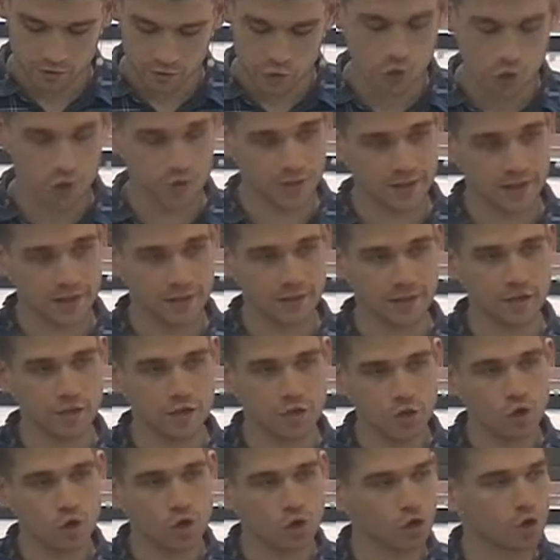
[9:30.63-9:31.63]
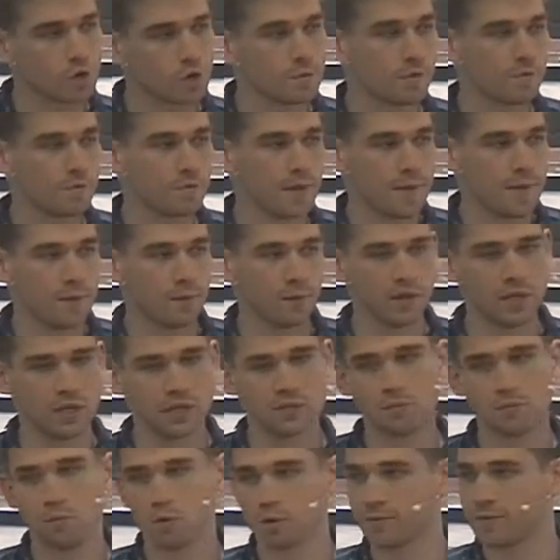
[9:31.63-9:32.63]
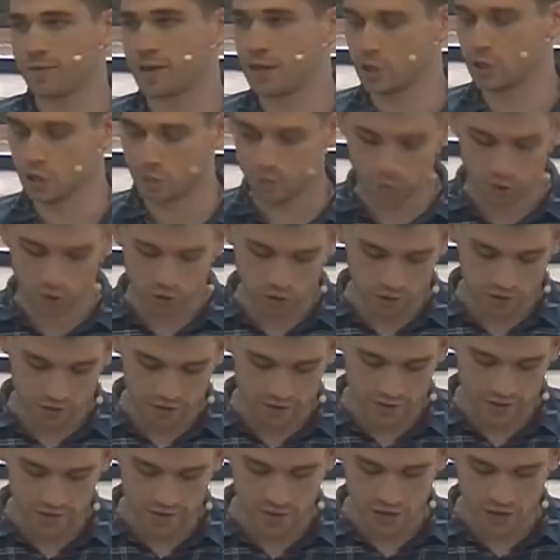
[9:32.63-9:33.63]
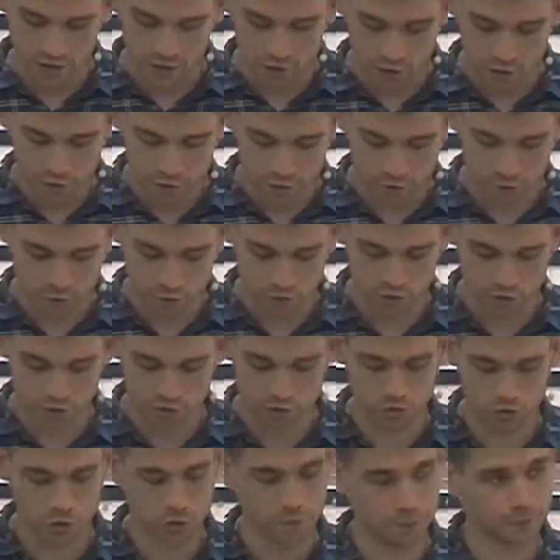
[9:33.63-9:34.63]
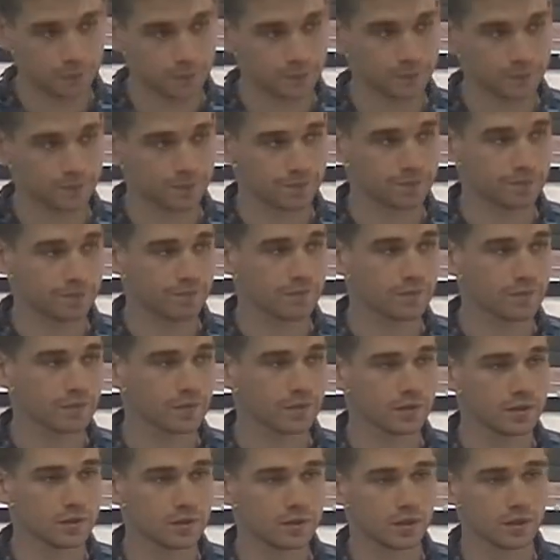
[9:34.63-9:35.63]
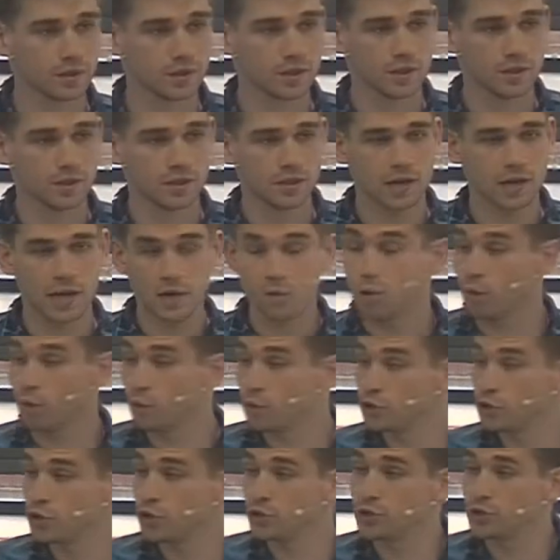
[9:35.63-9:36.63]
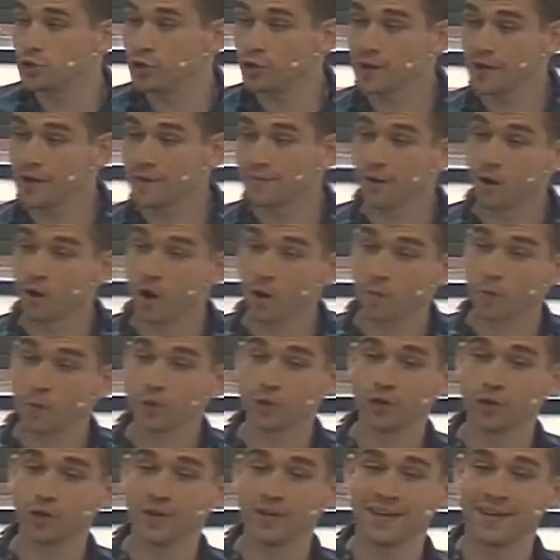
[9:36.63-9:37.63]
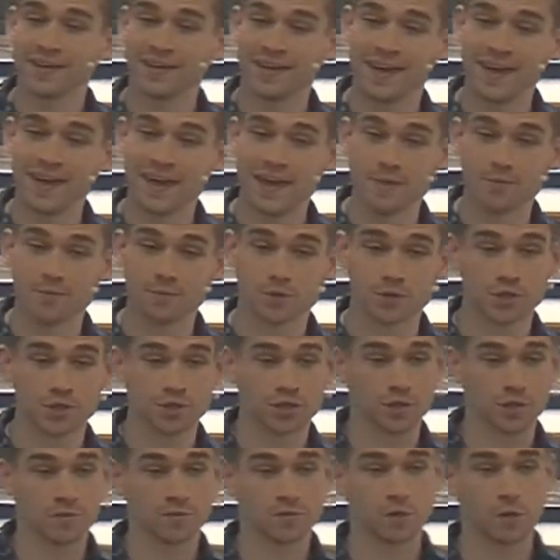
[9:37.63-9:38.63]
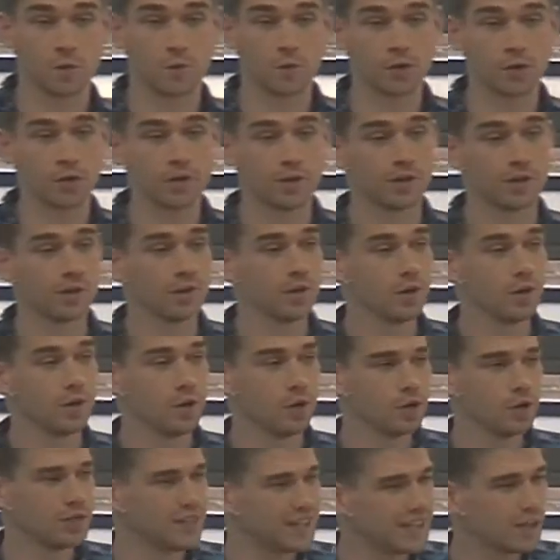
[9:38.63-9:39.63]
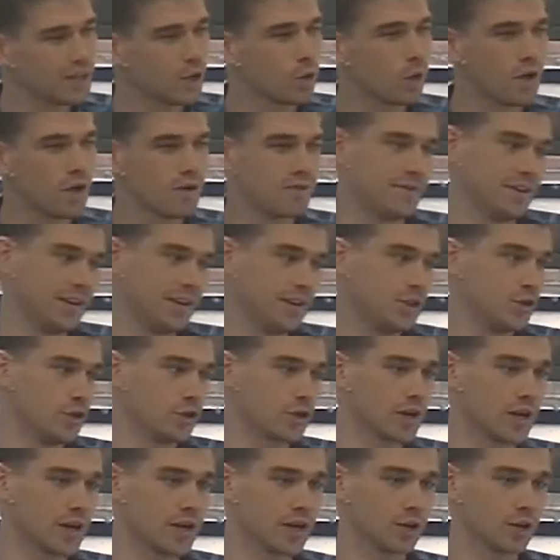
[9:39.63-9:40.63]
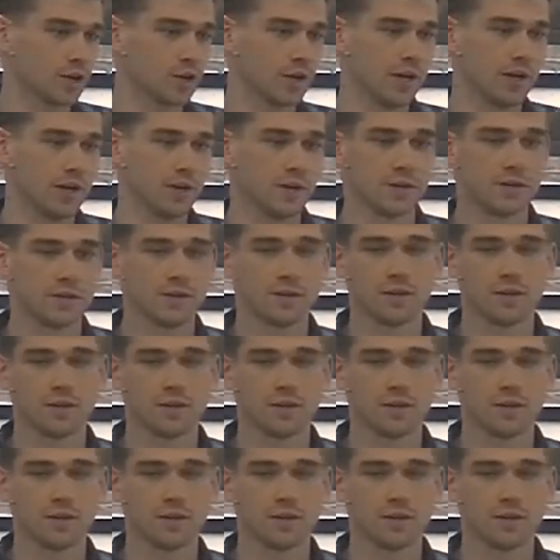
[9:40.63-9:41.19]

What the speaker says: Do you think that your group of people is more valuable than another person's group? And what would you do if the opportunity came to serve someone who didn't quite fit in your category?